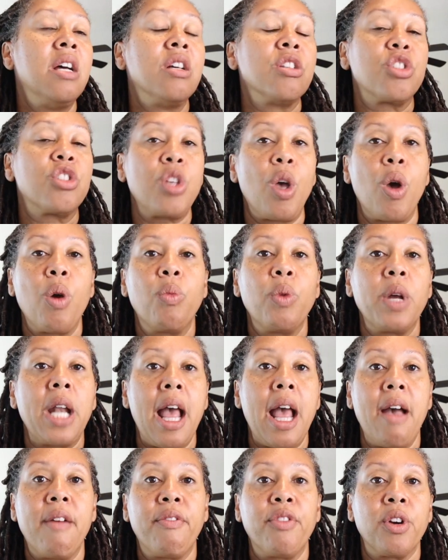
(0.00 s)
So
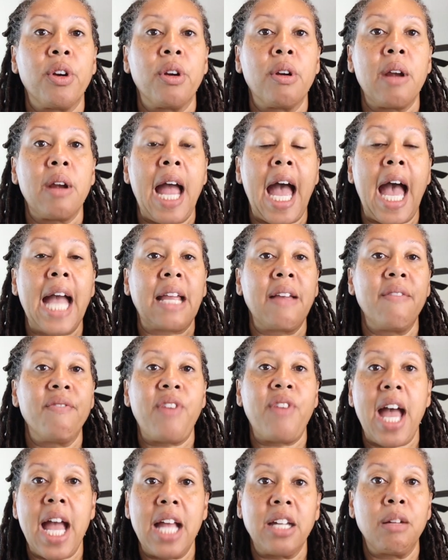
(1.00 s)
whenever I can
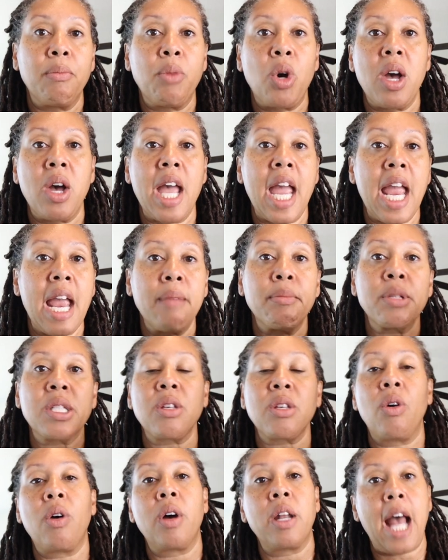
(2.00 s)
find them on
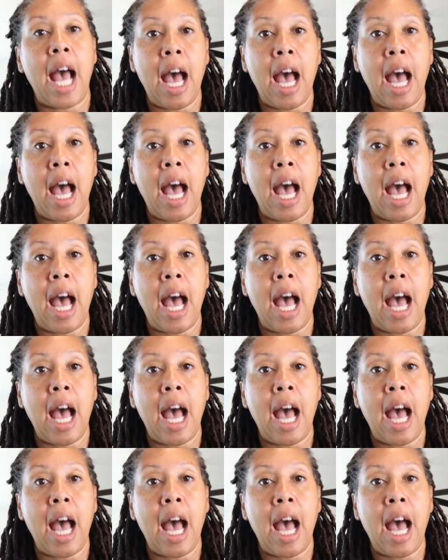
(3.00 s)
Amazon,